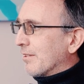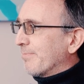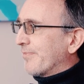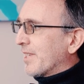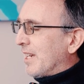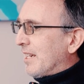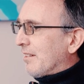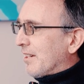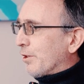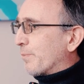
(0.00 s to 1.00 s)
Yeah?
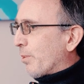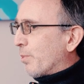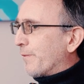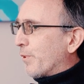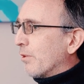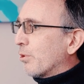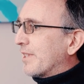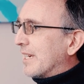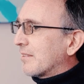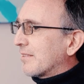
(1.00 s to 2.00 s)
And you've probably
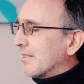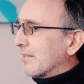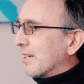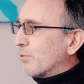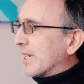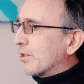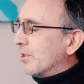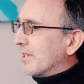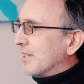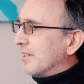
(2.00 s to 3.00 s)
followed that
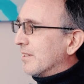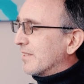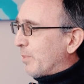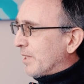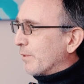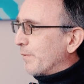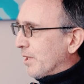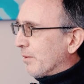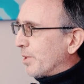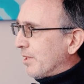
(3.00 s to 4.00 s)
direction in the space
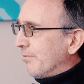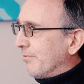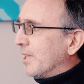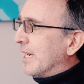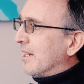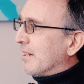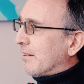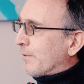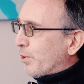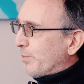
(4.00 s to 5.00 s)
of ERP.
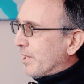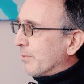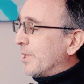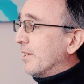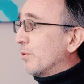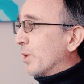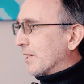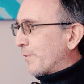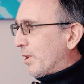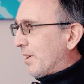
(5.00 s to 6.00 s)
From ERP to
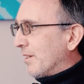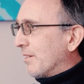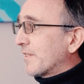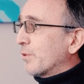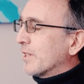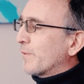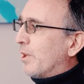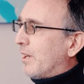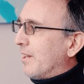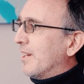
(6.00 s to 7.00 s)
S4HANA. So
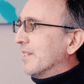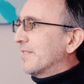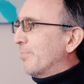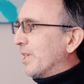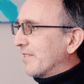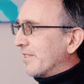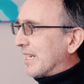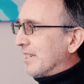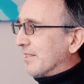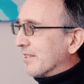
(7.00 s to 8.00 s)
S4HANA is
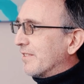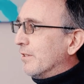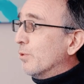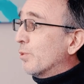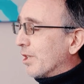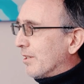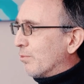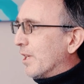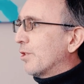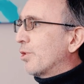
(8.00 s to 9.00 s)
basically this new
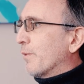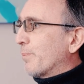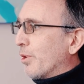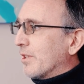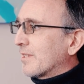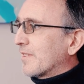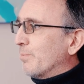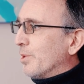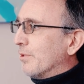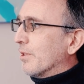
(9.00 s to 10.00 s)
generation of
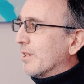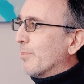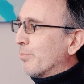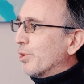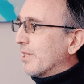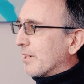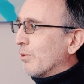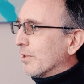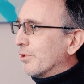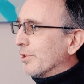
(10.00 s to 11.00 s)
products built on in-memory
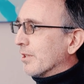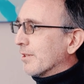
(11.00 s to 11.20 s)
technology.